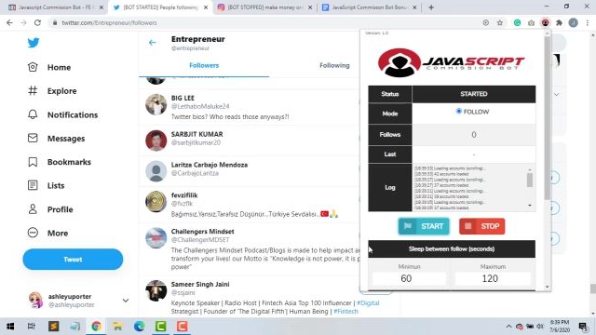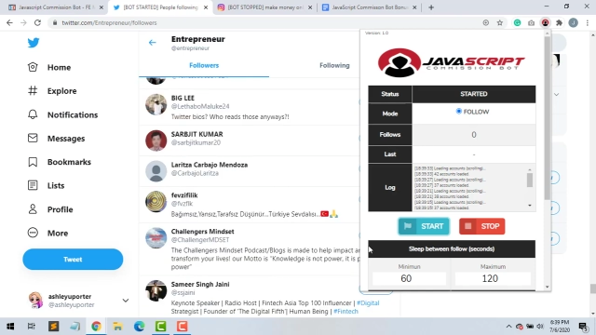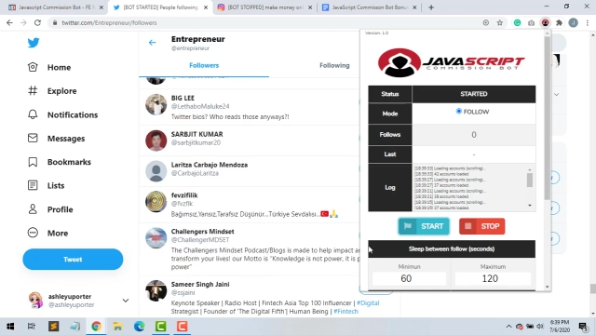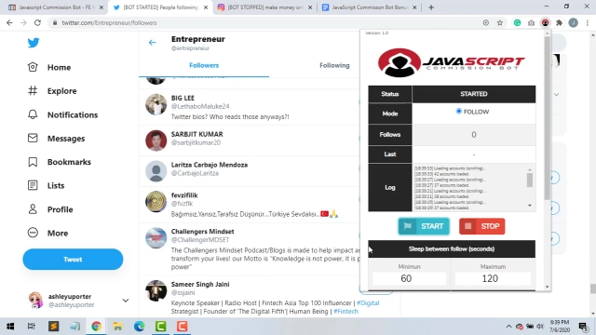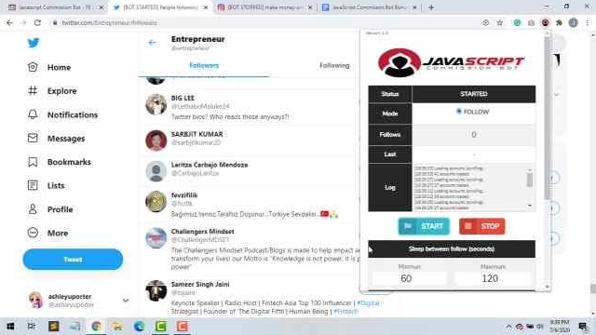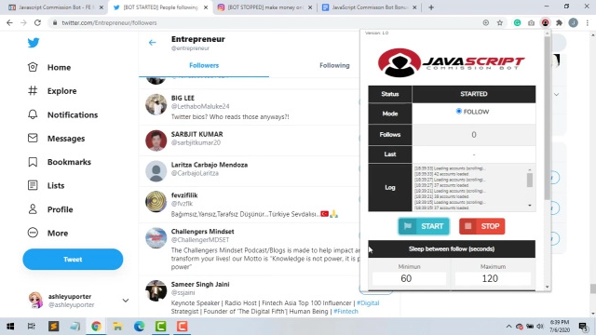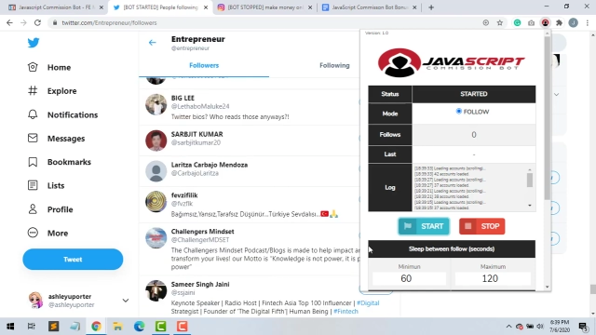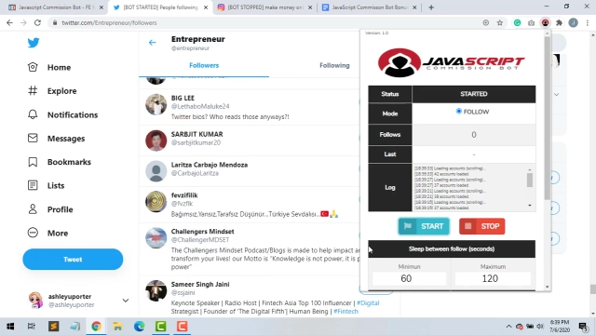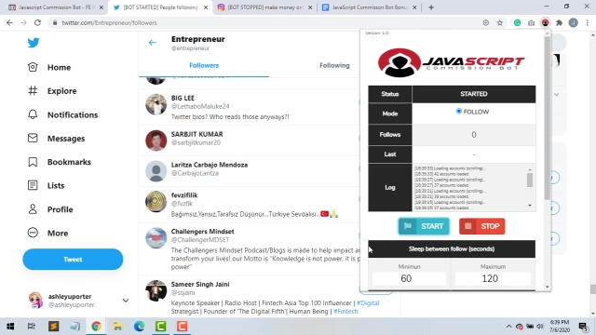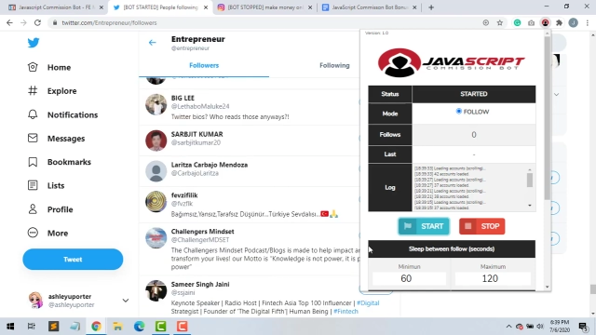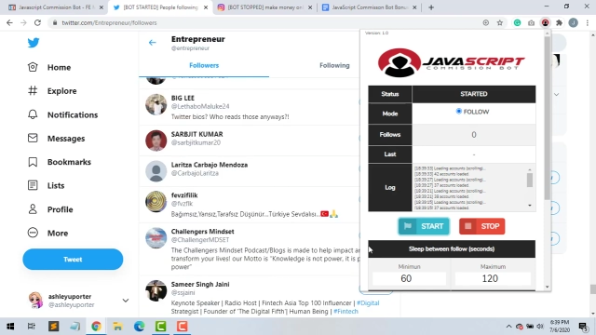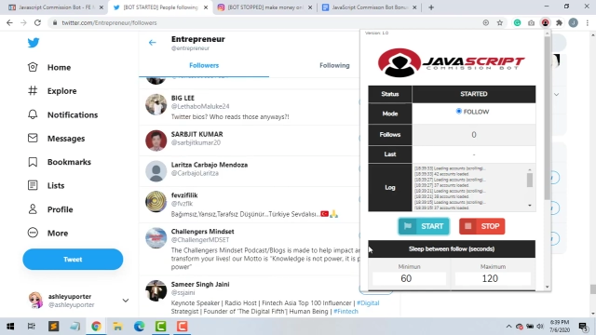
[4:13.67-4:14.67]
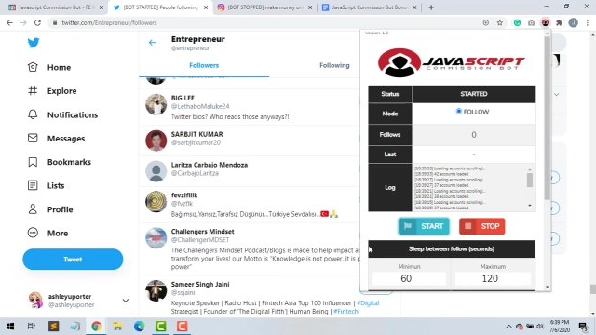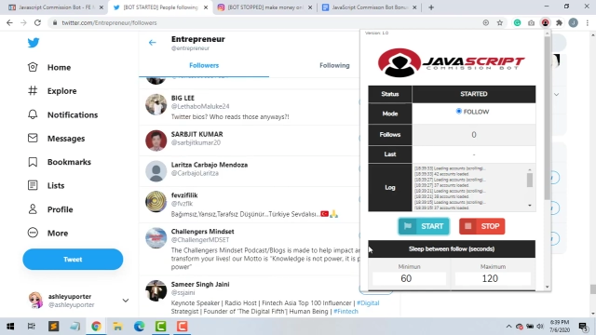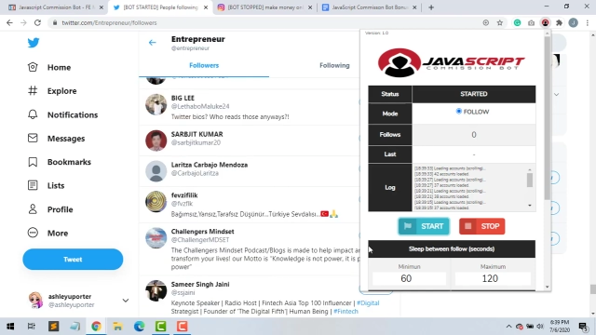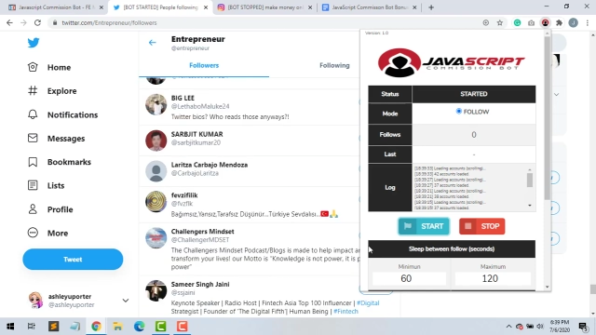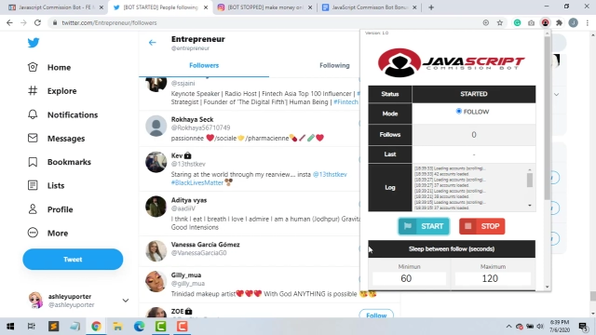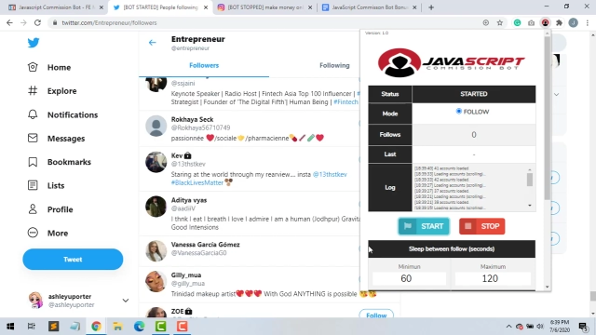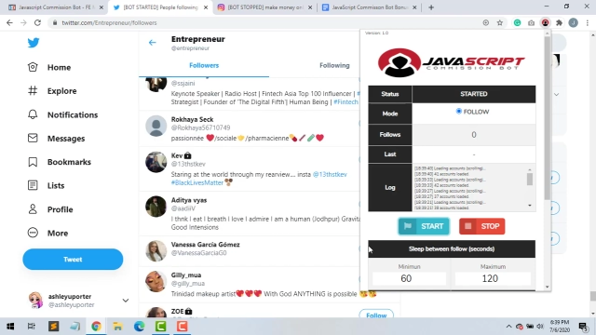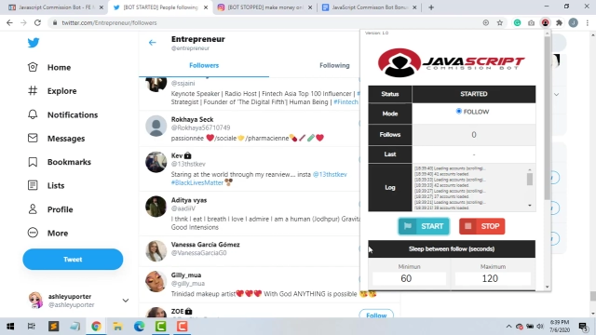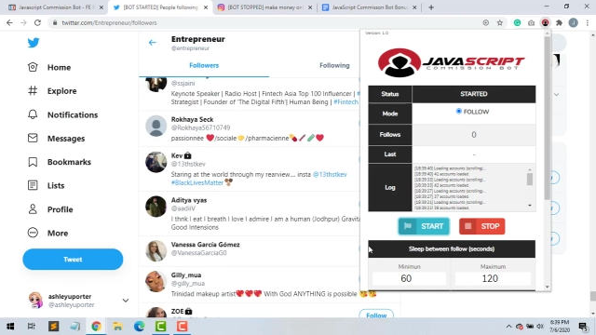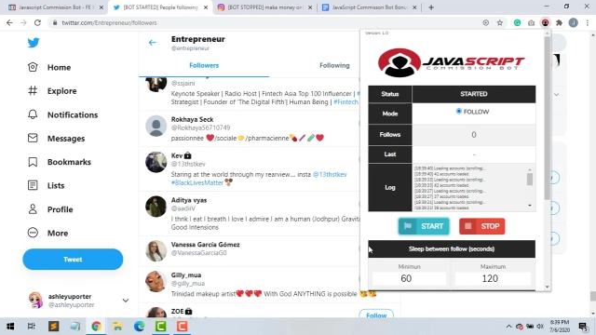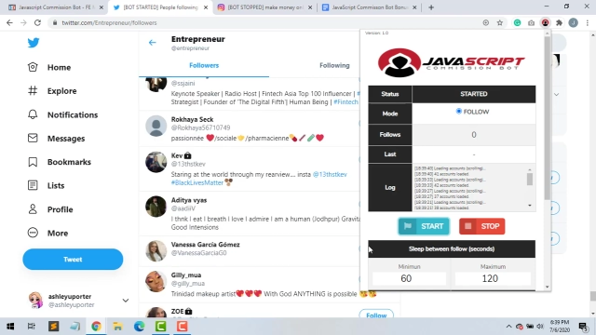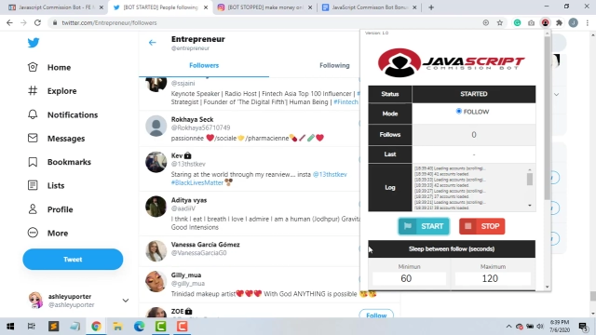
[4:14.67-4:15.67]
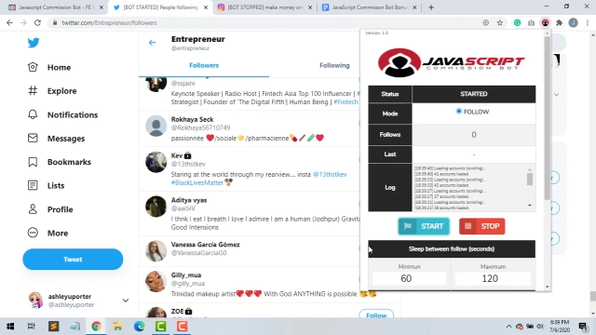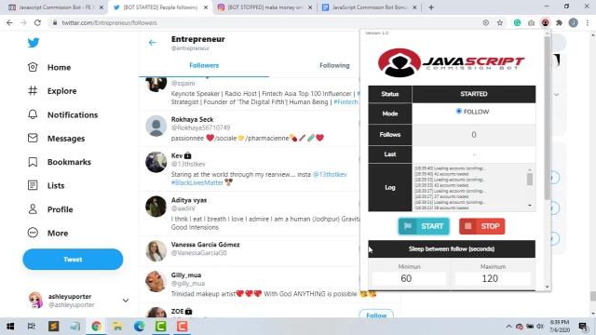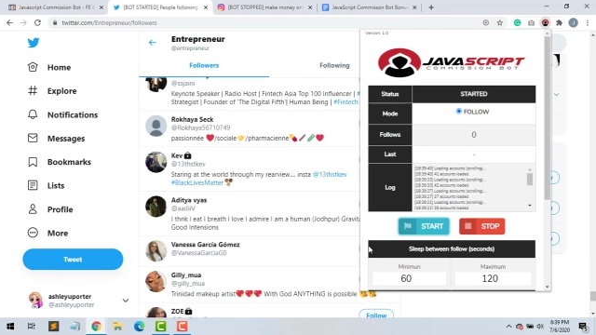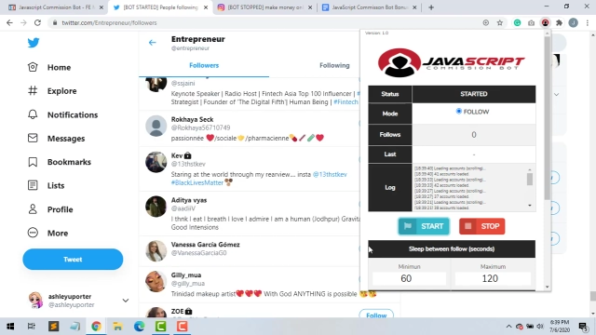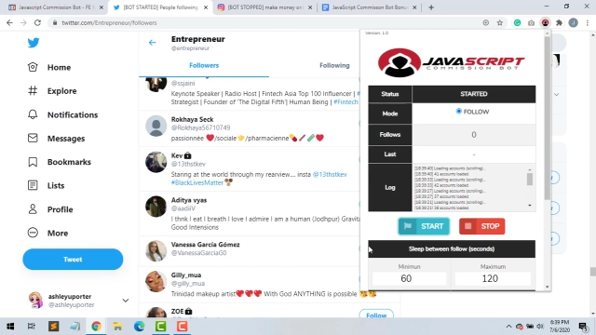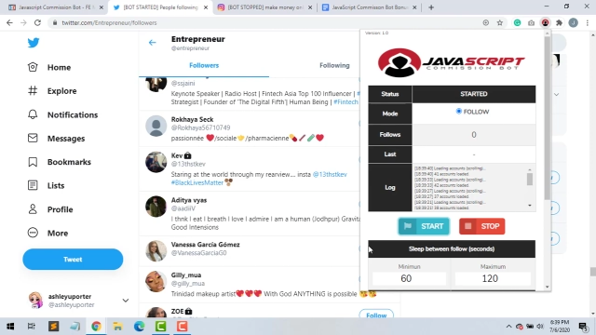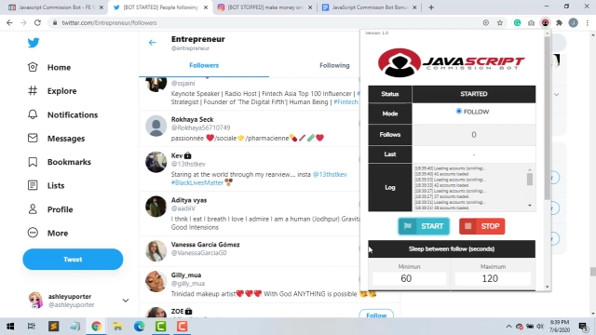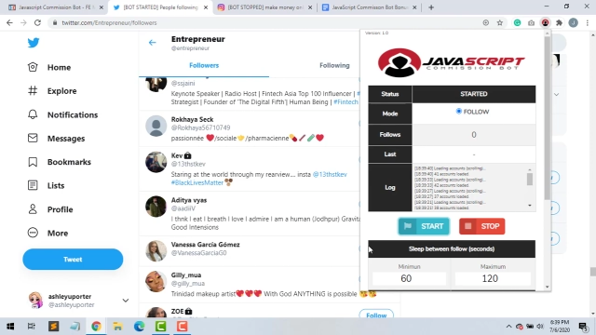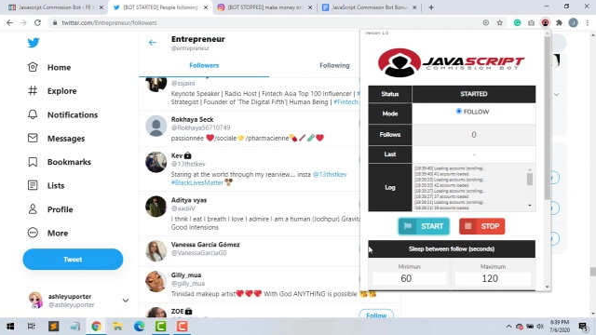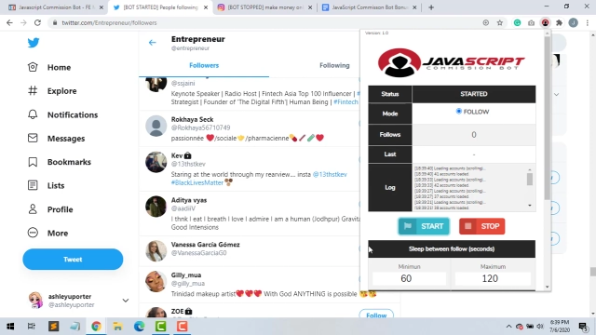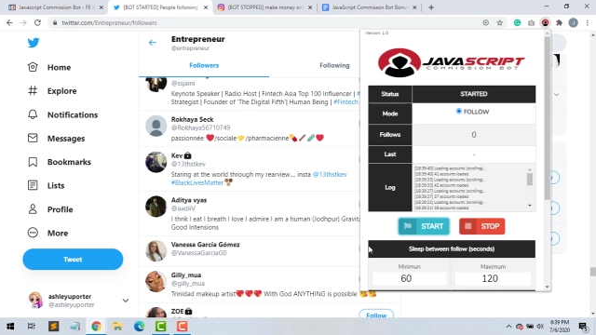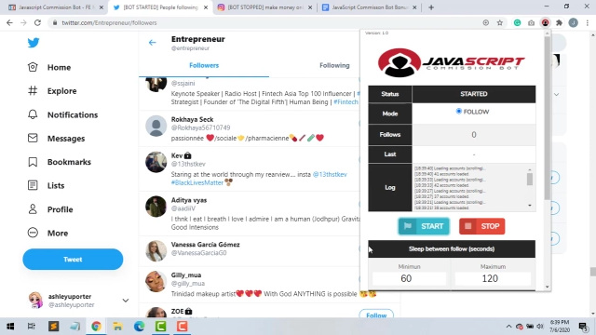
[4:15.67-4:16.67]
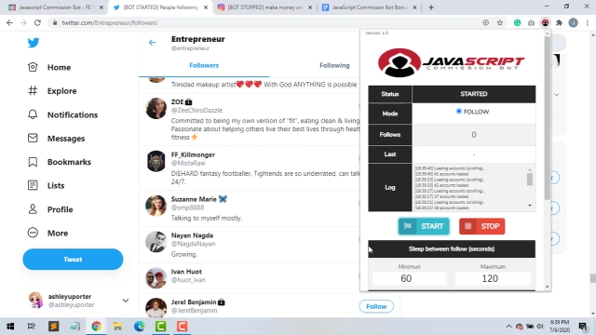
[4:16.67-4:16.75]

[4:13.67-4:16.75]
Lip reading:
No face is visible, so there are no lips to read.